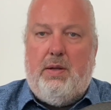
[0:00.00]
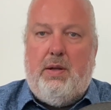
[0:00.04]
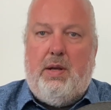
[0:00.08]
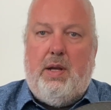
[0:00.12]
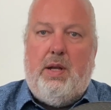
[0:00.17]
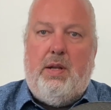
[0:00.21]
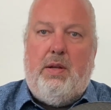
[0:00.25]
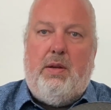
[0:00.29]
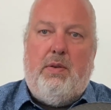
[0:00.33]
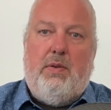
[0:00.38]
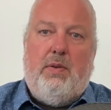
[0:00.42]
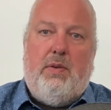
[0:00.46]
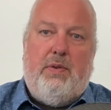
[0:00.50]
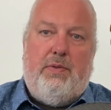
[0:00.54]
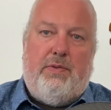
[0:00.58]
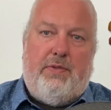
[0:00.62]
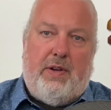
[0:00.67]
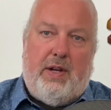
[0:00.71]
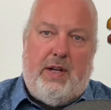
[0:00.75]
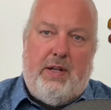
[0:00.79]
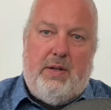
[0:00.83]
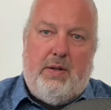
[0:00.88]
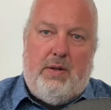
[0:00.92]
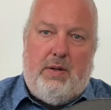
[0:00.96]
and you'll
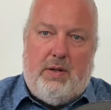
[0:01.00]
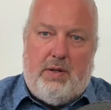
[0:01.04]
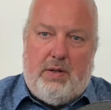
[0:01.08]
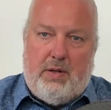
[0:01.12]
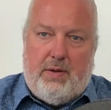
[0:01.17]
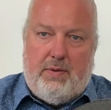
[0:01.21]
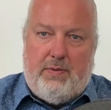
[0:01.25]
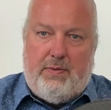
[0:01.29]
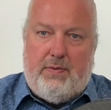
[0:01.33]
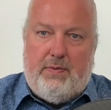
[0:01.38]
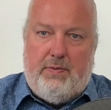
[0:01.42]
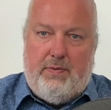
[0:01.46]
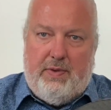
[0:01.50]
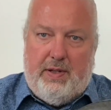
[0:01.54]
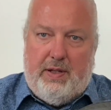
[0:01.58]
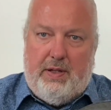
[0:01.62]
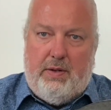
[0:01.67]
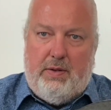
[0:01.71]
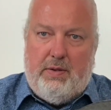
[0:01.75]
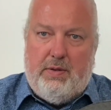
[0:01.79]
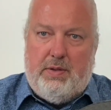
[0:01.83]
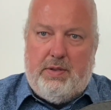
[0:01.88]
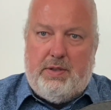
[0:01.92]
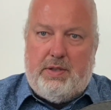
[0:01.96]
find a lot of
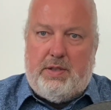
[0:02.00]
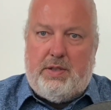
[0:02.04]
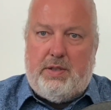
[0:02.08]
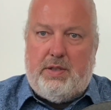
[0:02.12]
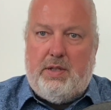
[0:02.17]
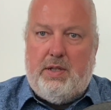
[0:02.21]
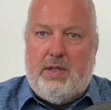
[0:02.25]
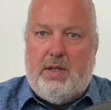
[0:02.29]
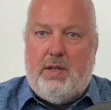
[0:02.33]
videos